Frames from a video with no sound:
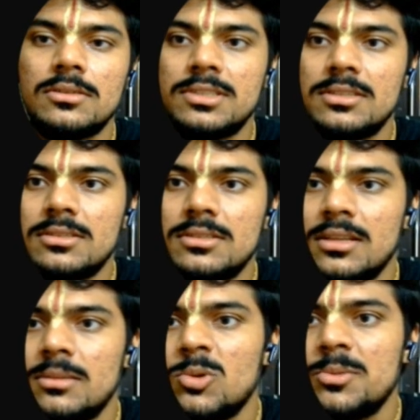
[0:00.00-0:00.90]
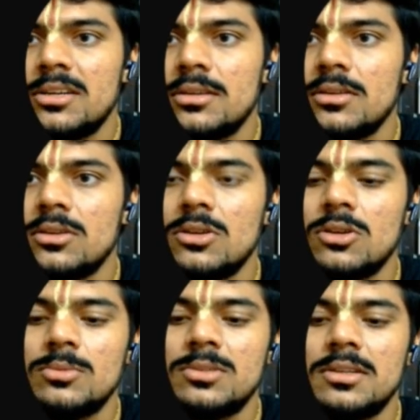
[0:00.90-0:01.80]
services at the moment.
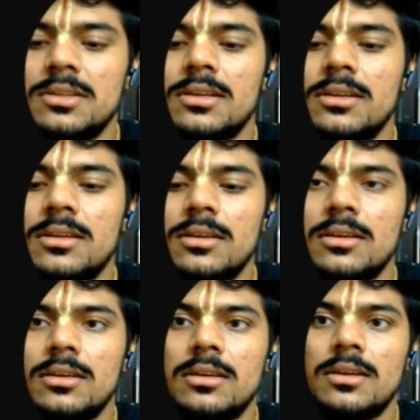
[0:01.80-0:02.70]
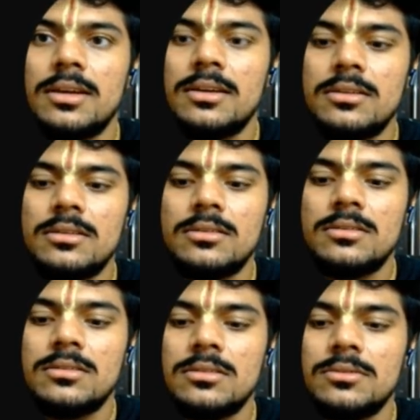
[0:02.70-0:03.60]
kubectl get
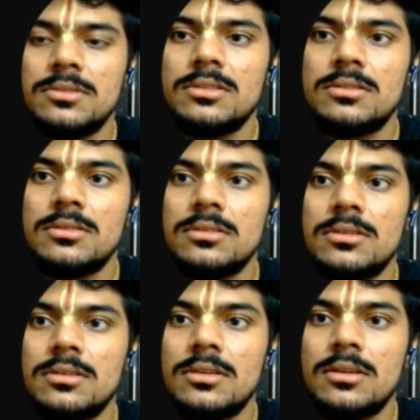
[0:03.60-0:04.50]
services.